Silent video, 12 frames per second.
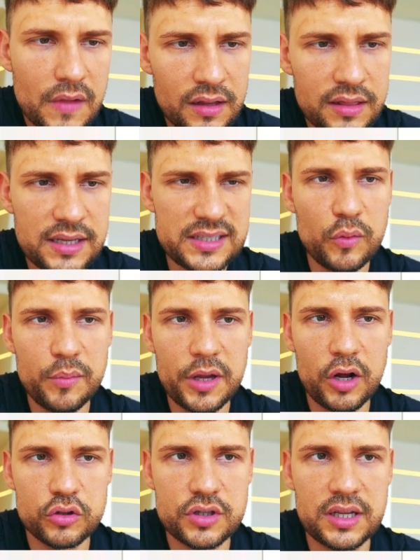This will be
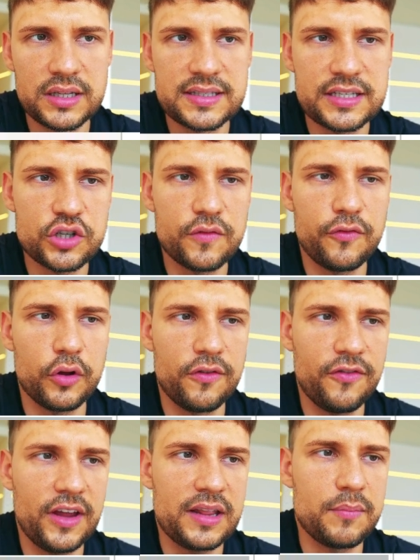also the decision for the
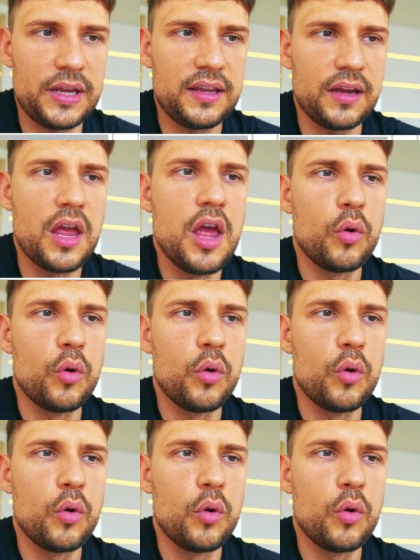Fed meeting,